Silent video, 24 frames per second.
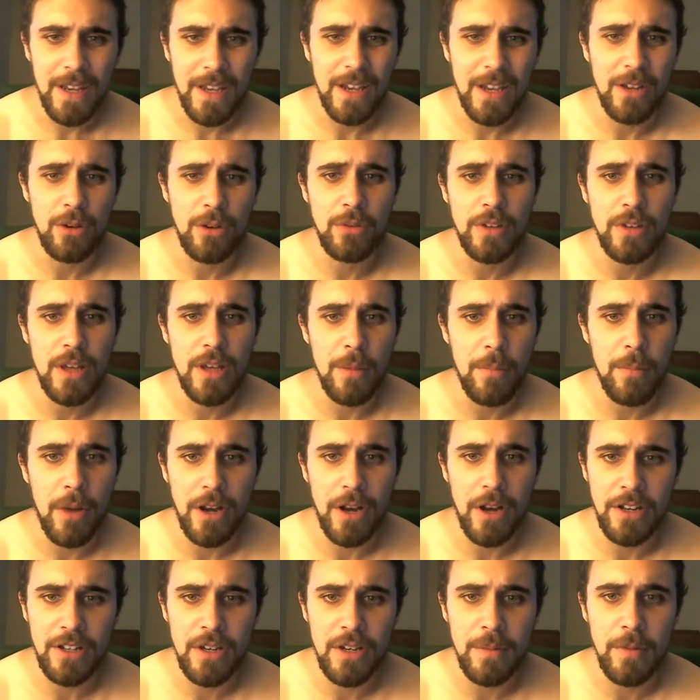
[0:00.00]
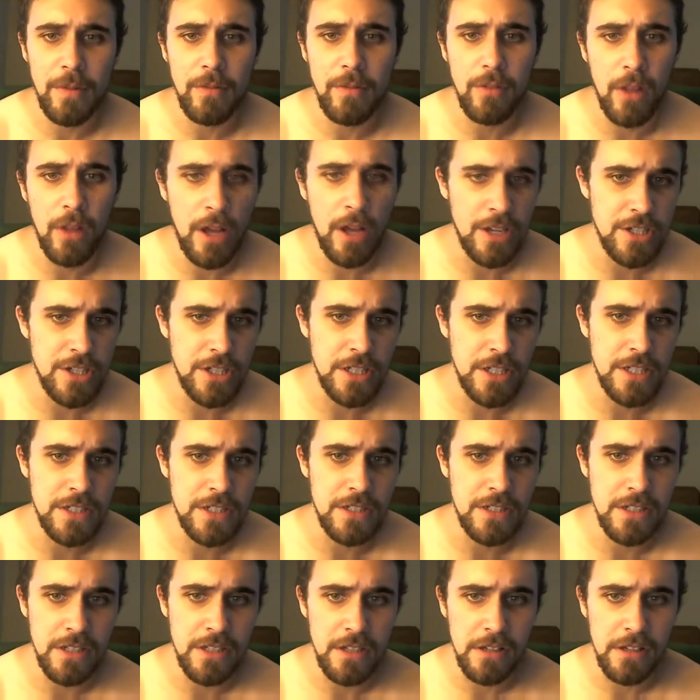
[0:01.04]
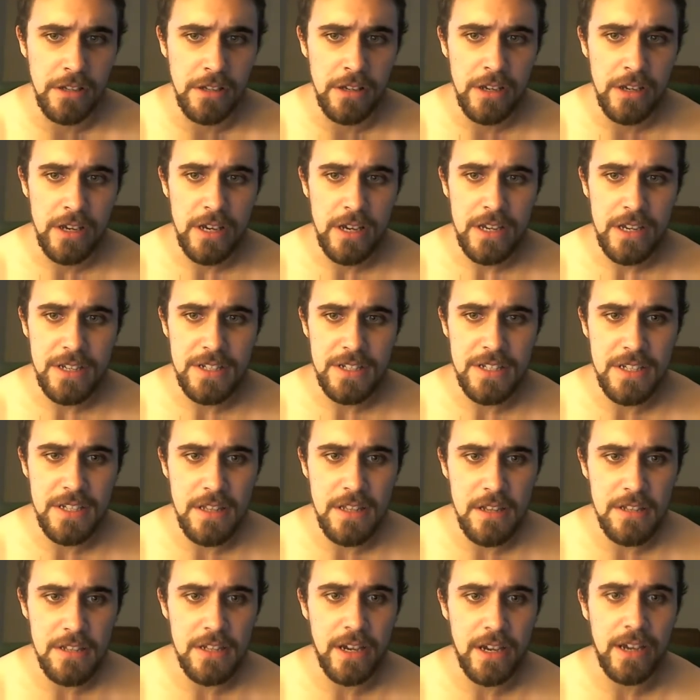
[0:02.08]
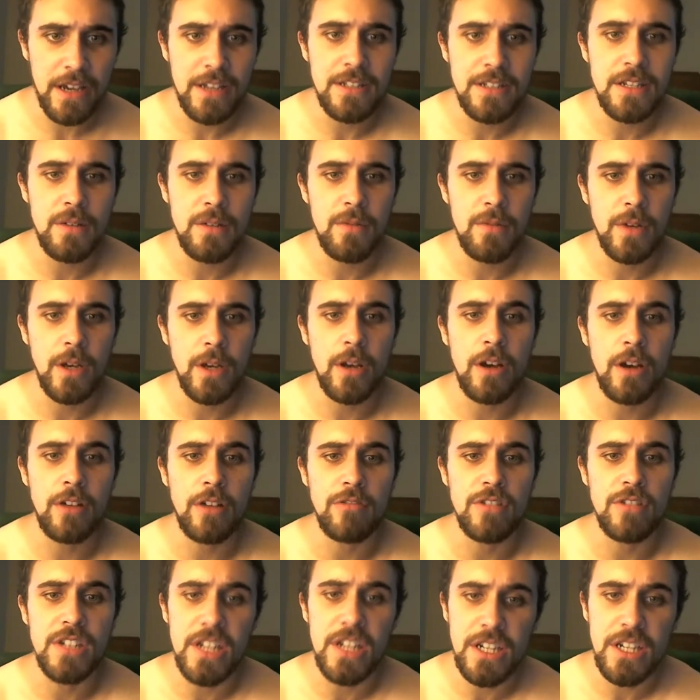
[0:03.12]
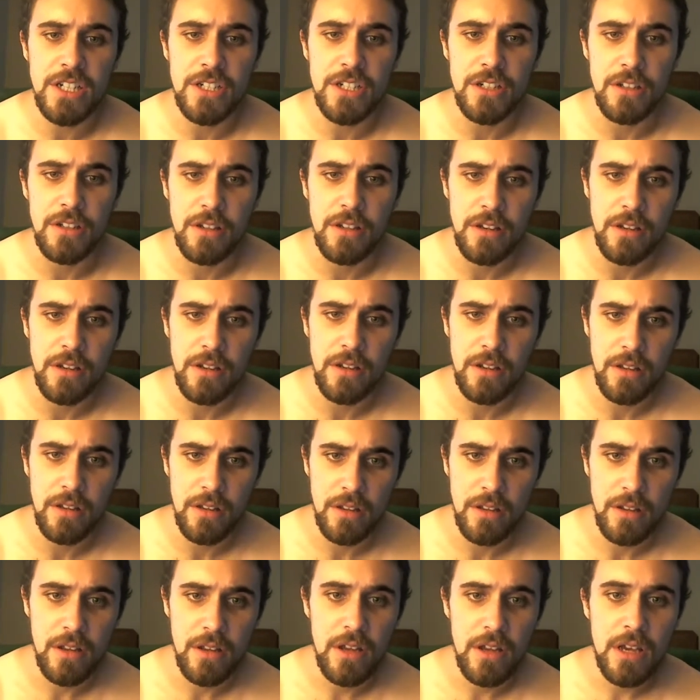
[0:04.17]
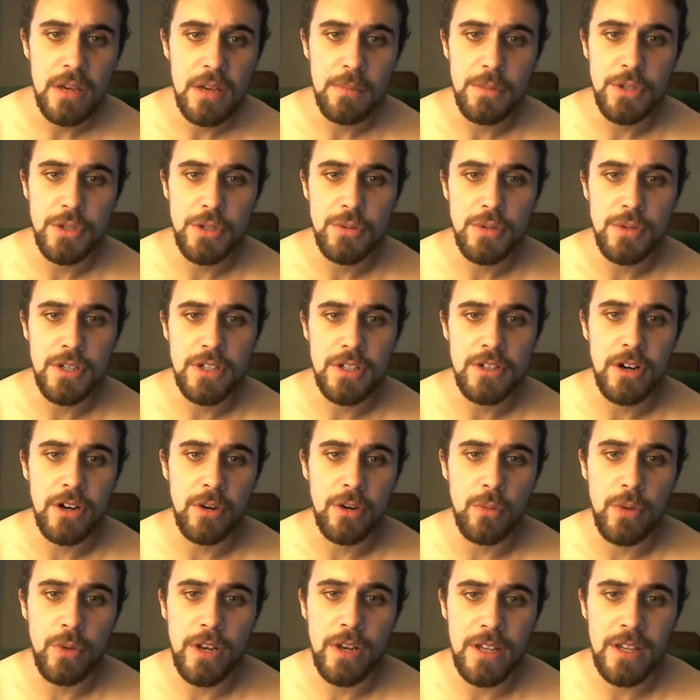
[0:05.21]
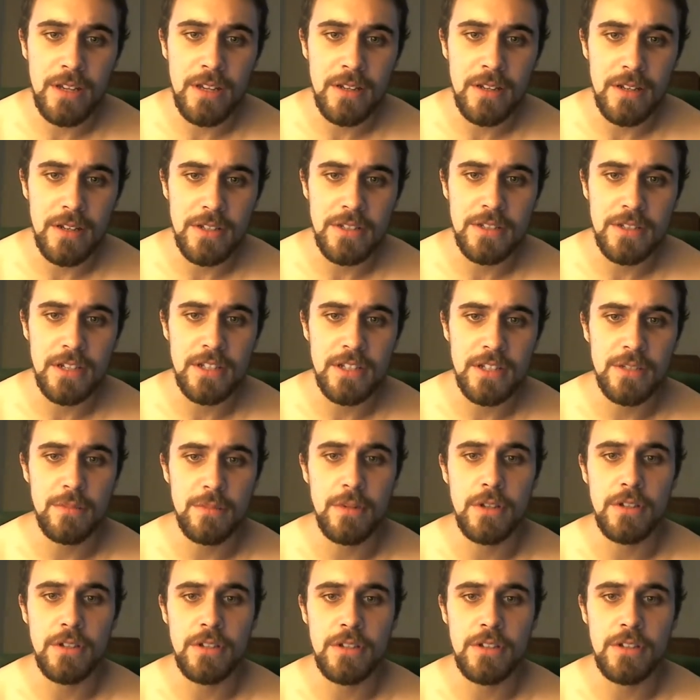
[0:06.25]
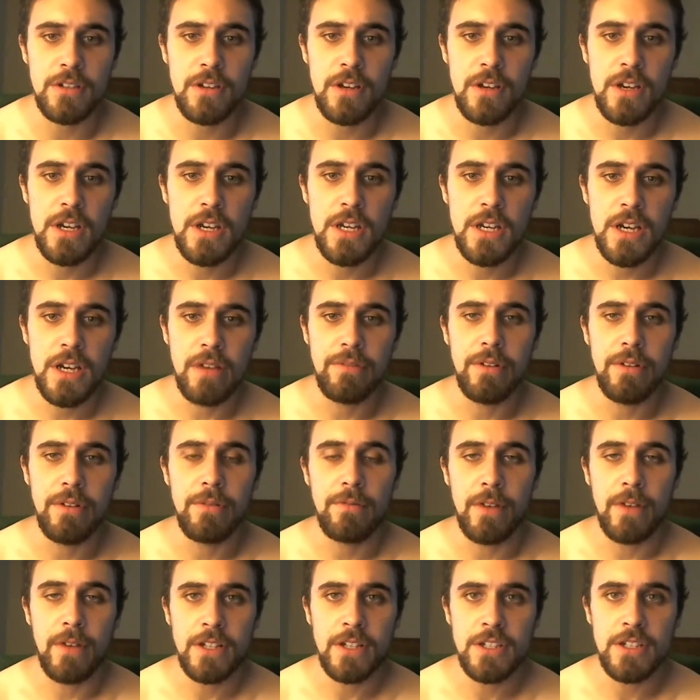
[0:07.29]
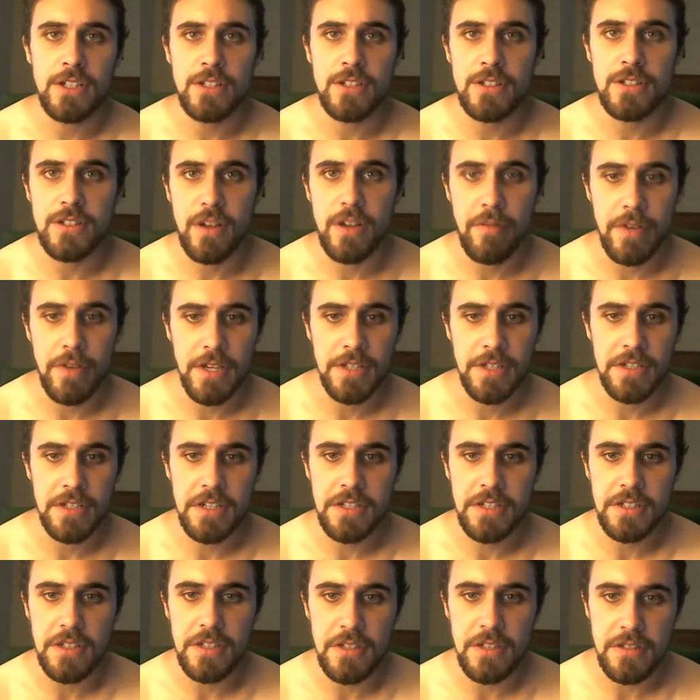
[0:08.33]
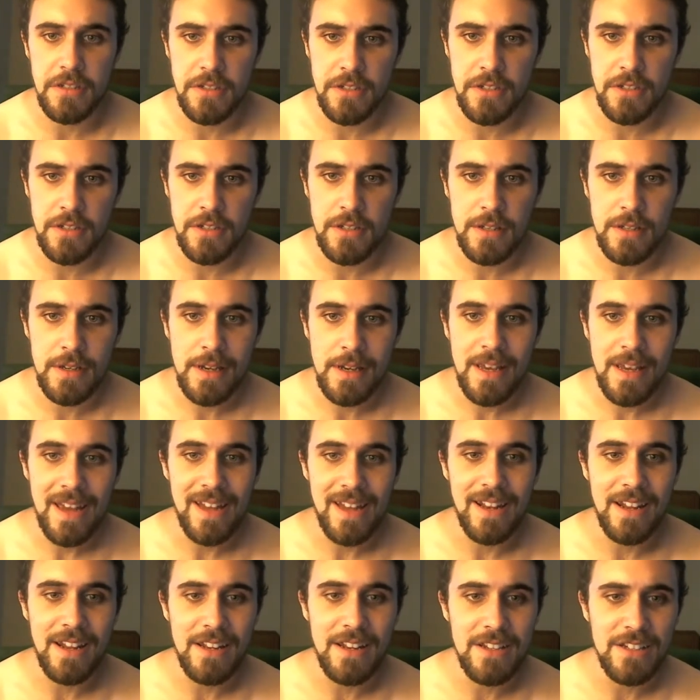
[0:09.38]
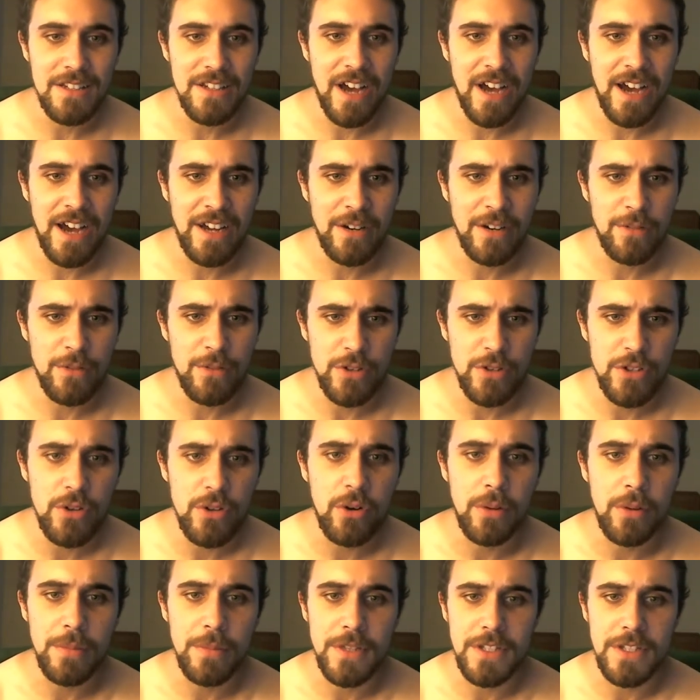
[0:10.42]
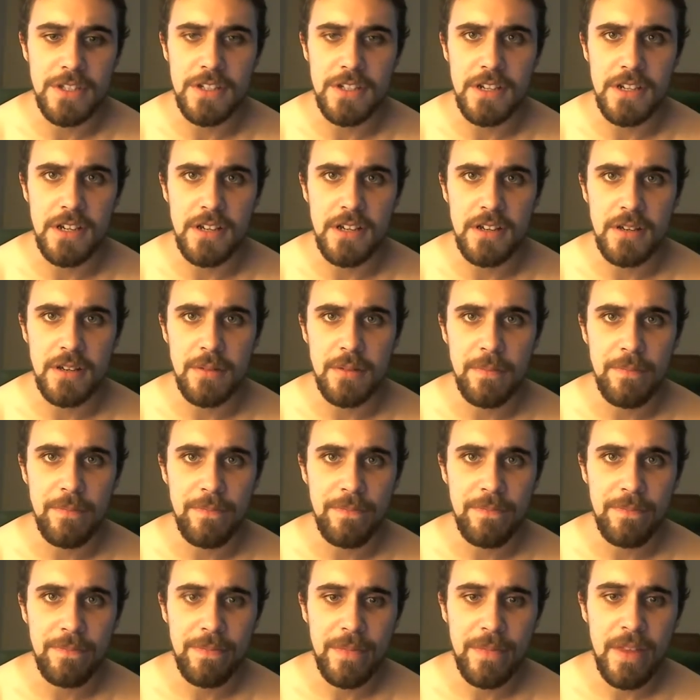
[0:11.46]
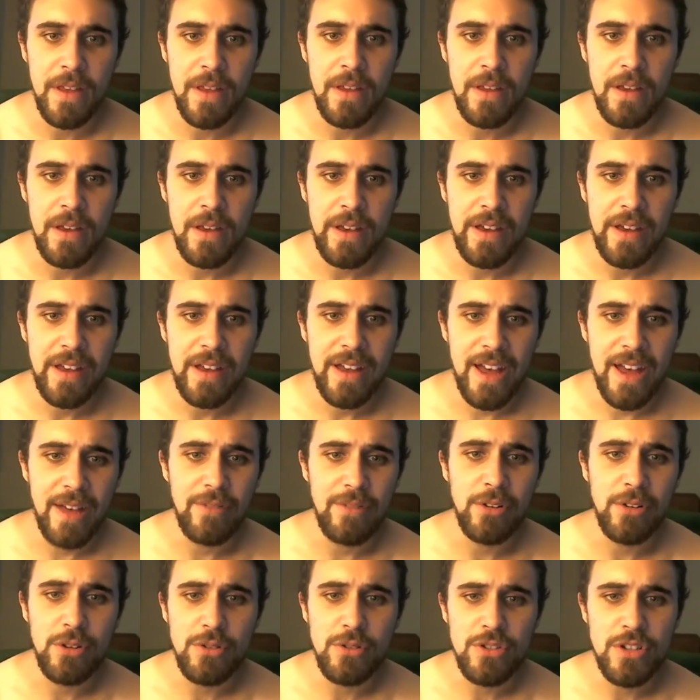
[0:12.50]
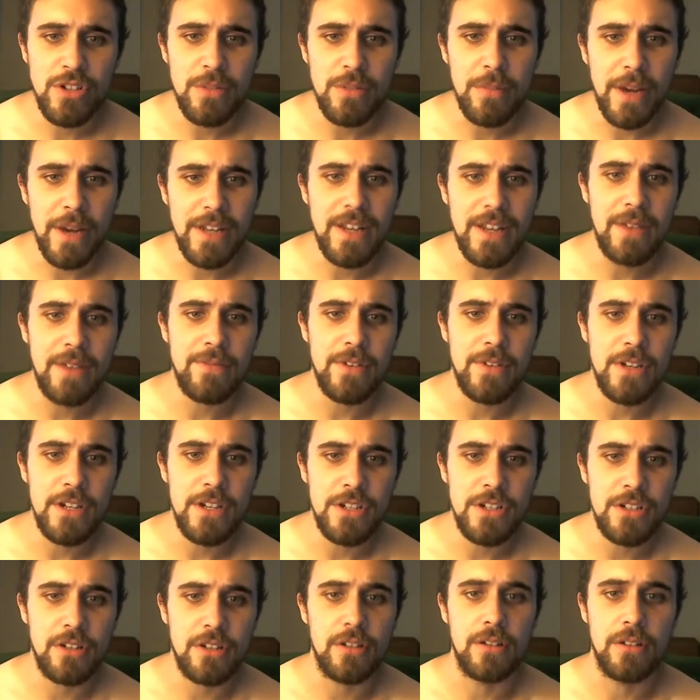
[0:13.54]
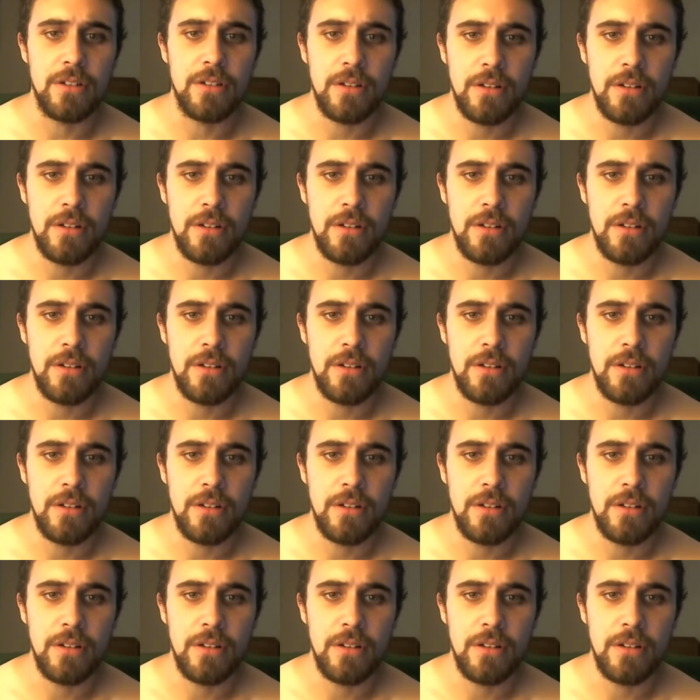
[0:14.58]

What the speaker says: and only a modicum of logic is needed to see the scientific contradiction between Darwinian assessment of the functions of existence and a desire for dormancy. Evolution, by definition,